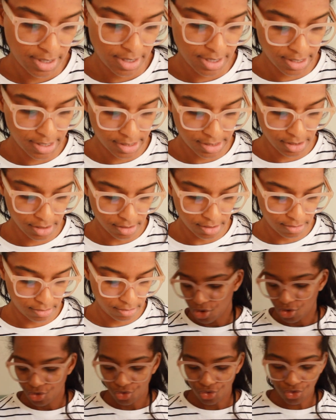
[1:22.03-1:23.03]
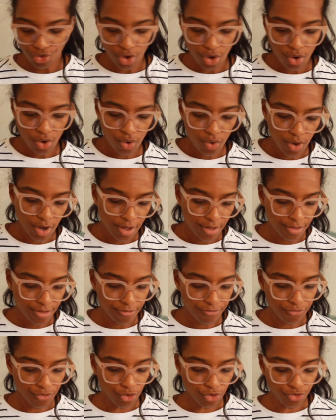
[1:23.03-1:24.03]
that's it. So the
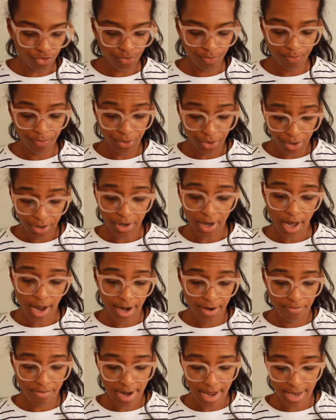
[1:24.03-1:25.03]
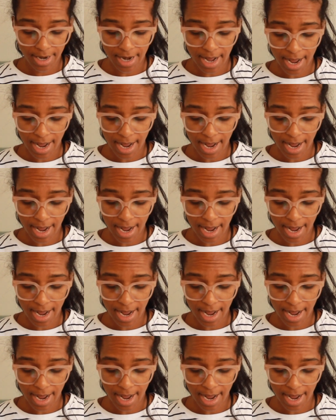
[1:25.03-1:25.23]
first book I read,